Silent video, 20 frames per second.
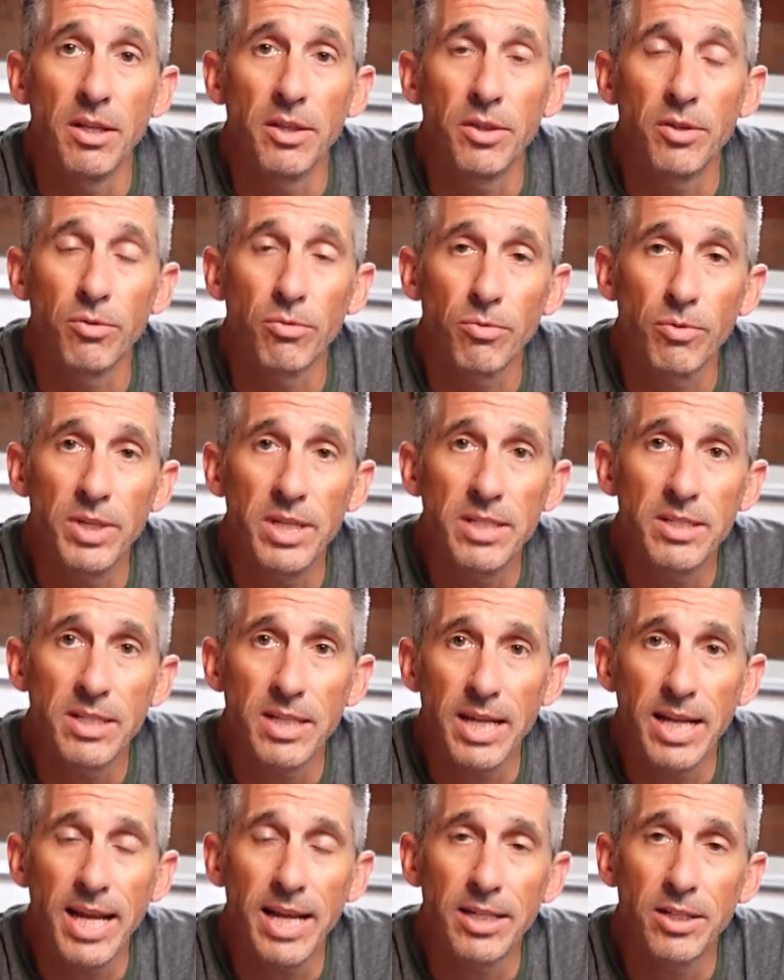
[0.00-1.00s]
The reason
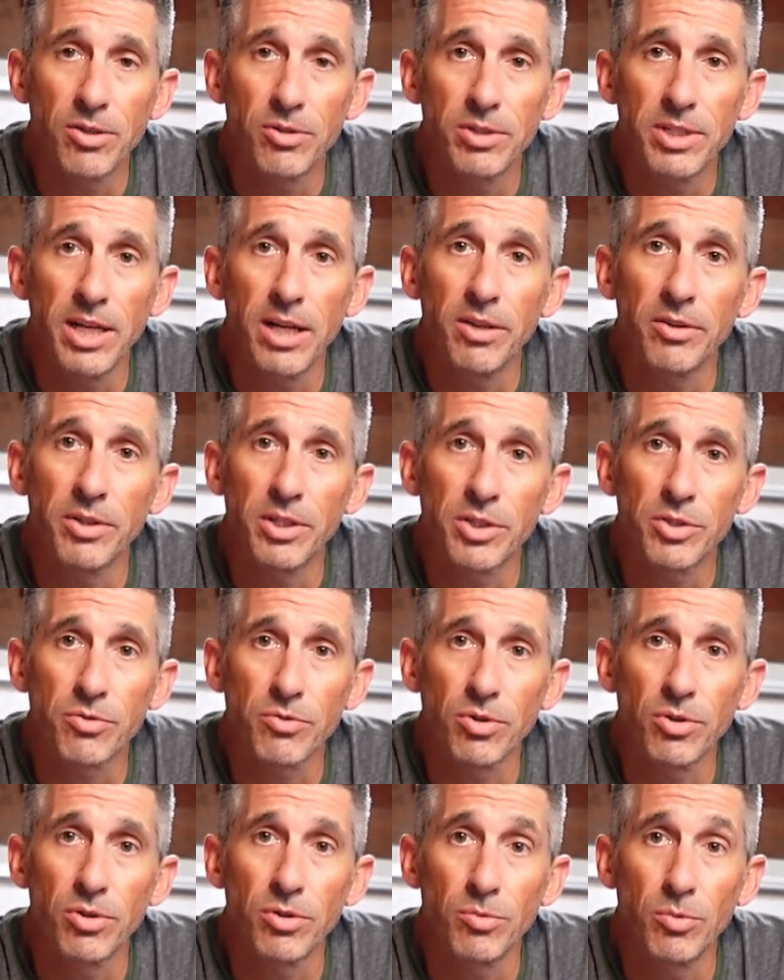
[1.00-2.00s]
I had to go down this
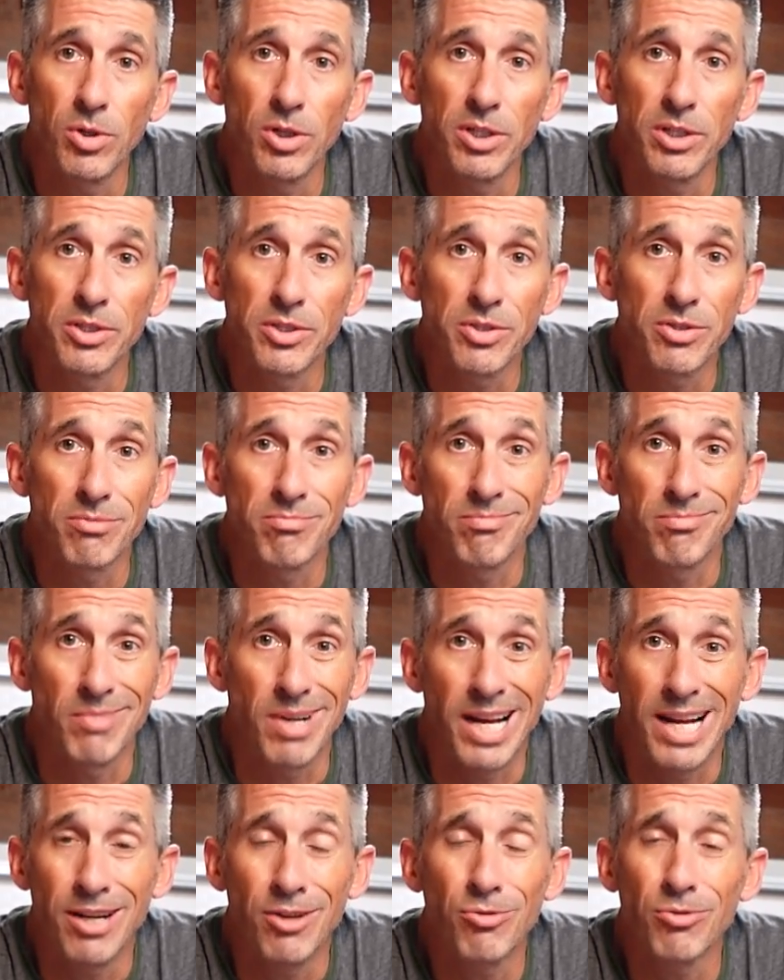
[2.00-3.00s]
road was
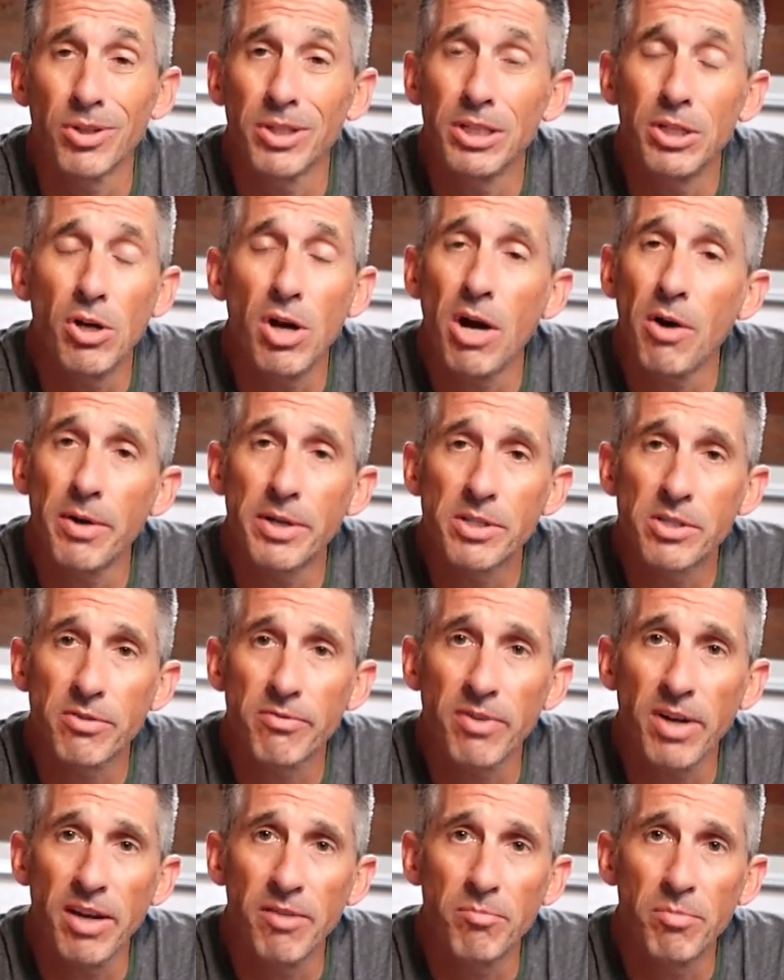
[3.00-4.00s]
I don't really know how I
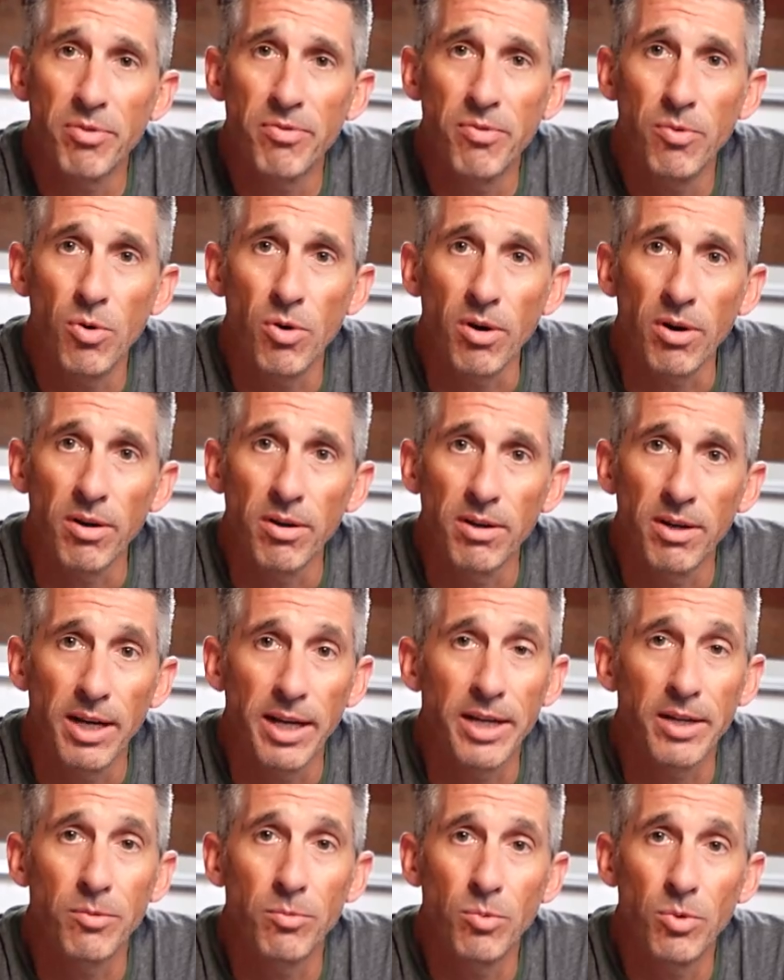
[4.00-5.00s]
survived before. I
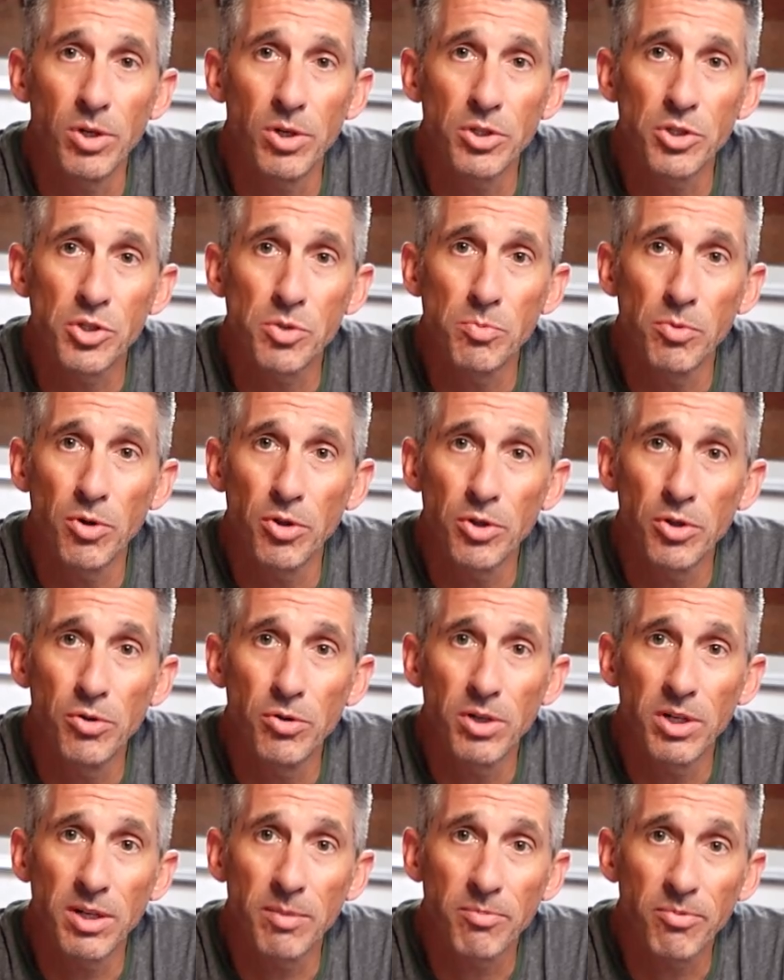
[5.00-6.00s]
had 1 small
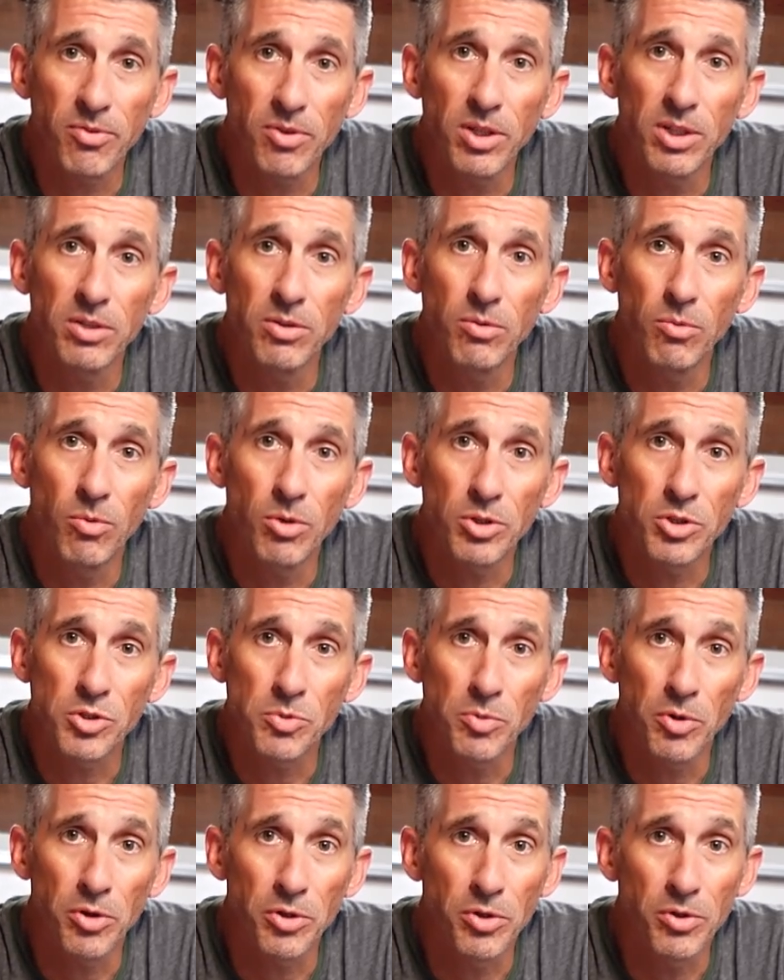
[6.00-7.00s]
unit up front, 1
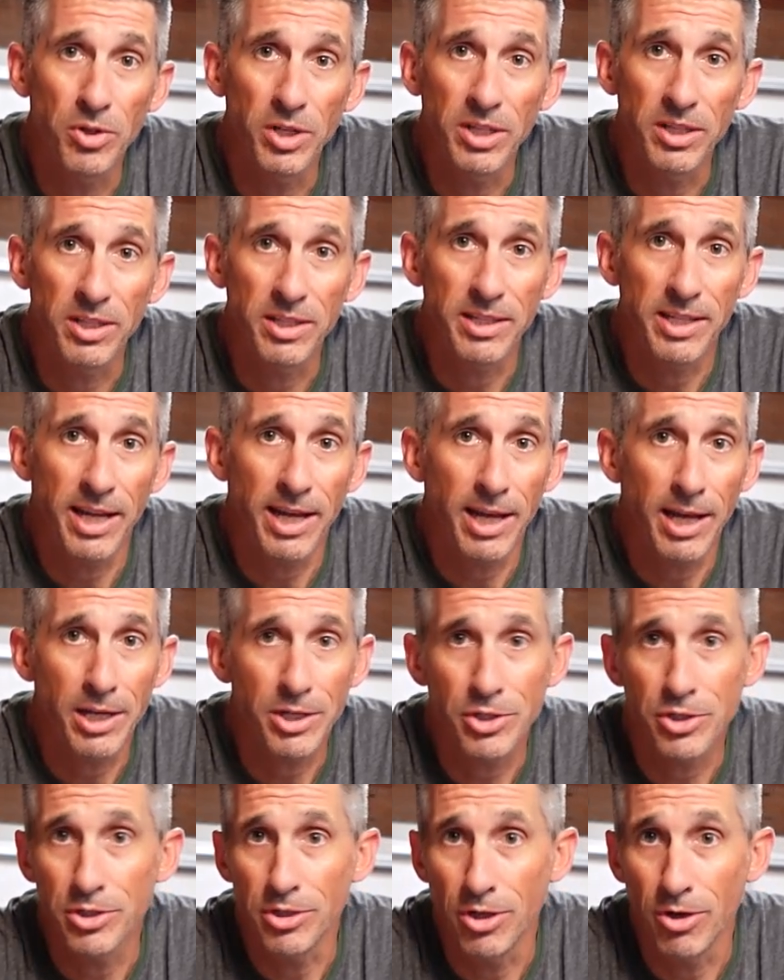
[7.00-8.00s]
small unit in the
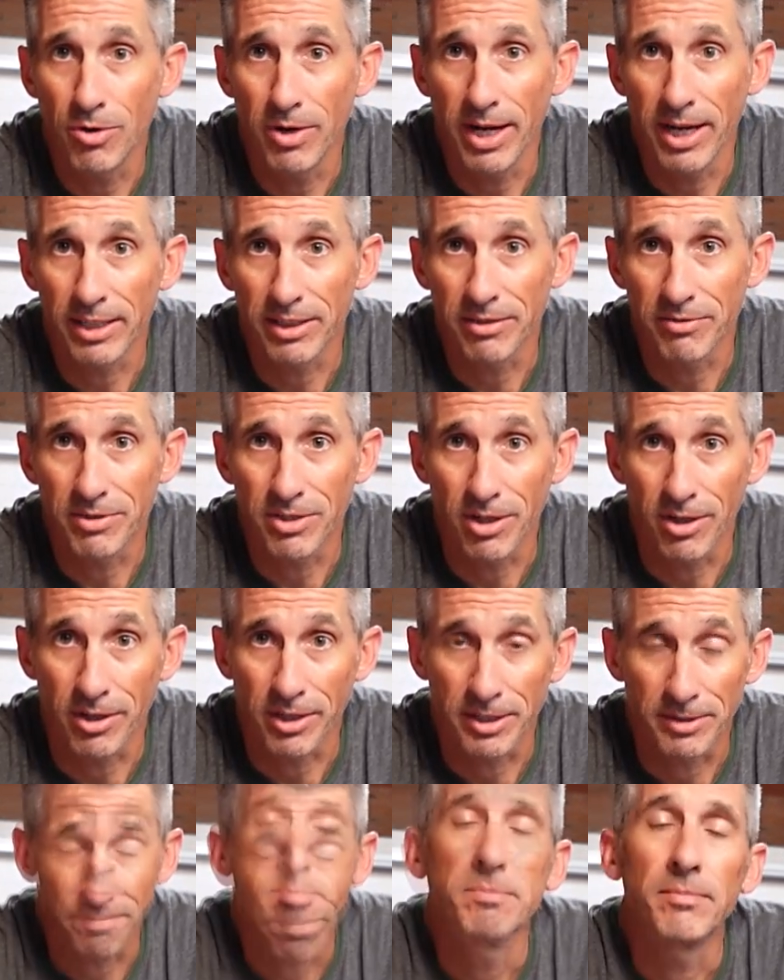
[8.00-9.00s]
dash, no active
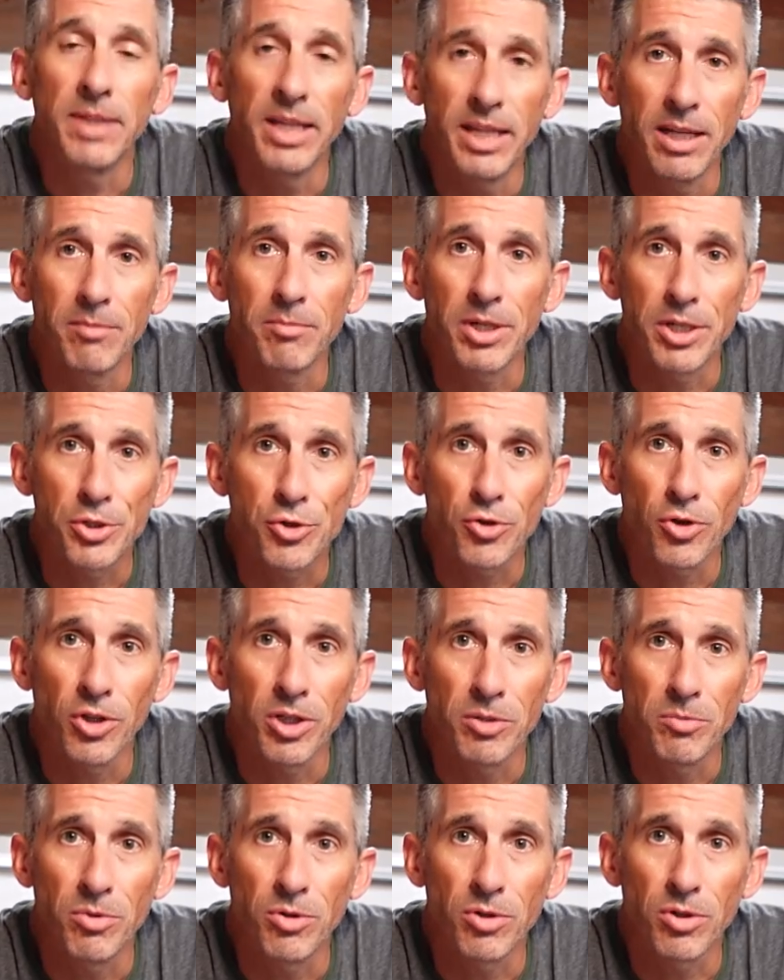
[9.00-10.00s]
target. And my
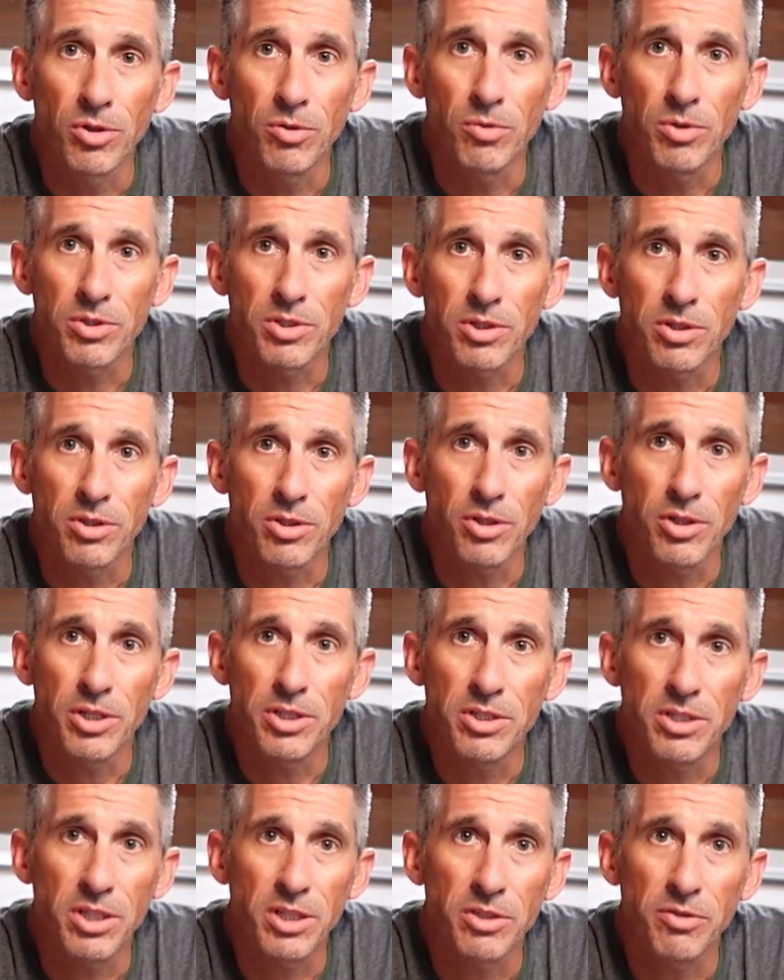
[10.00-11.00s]
trolling motor was a
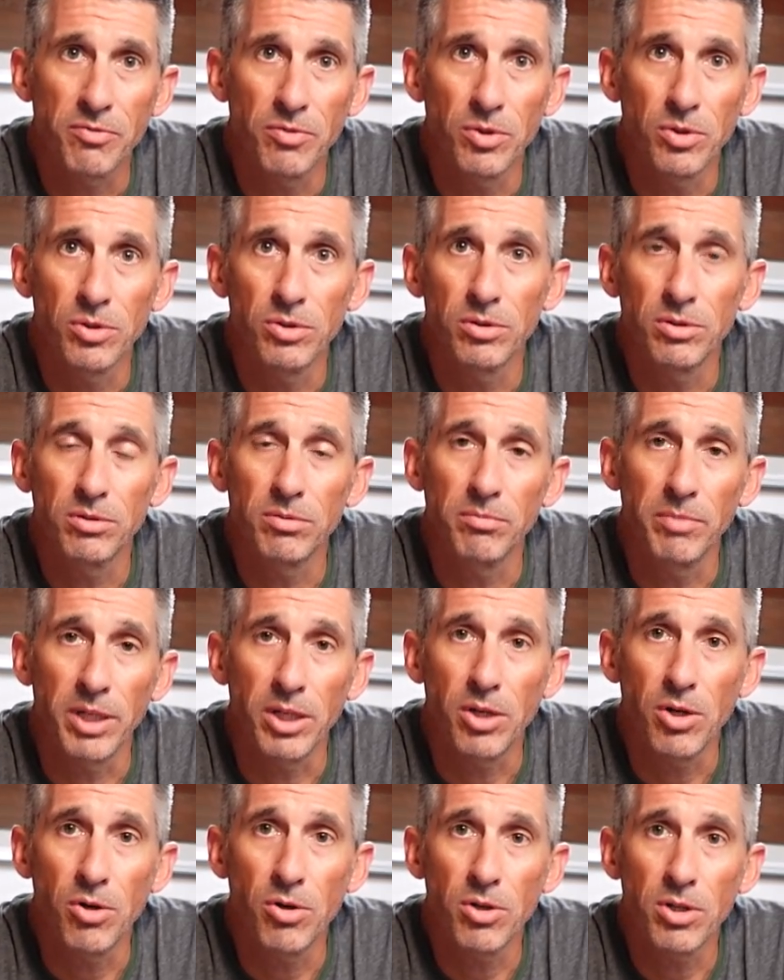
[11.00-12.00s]
36 volt Minn
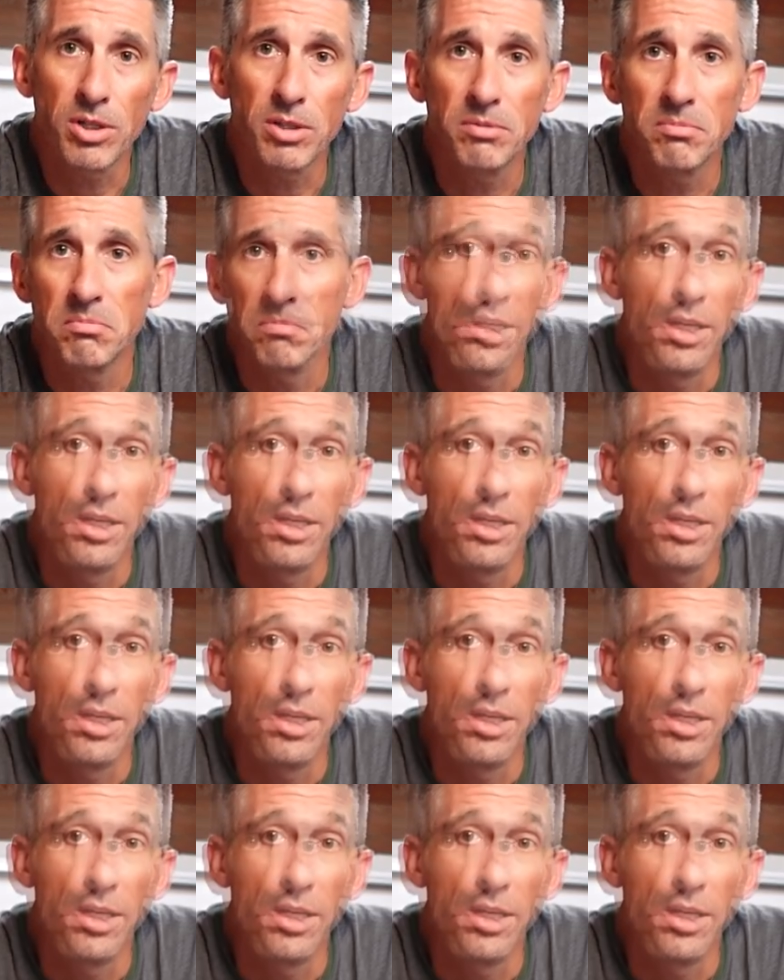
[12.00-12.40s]
Kota.